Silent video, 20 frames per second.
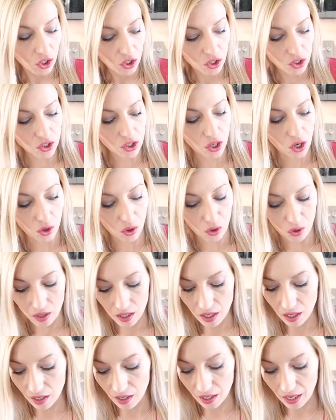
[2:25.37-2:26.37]
So
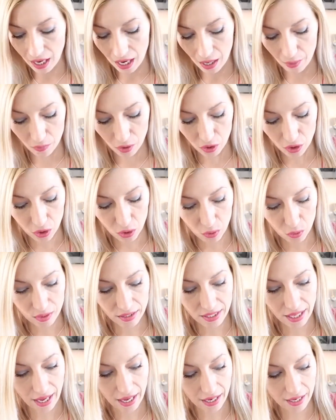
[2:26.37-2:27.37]
I'm gonna use
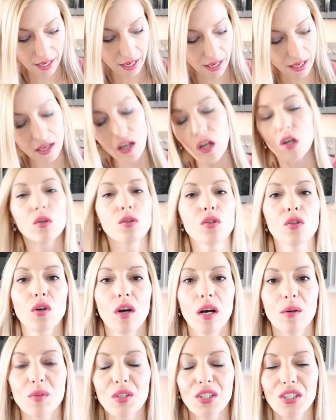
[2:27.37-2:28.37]
that, and also
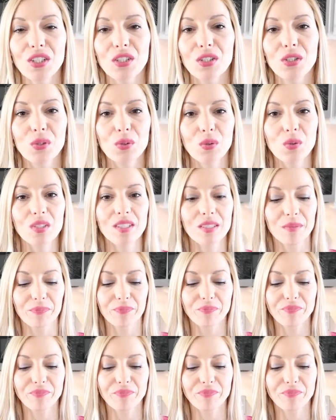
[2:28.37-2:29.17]
I'm gonna use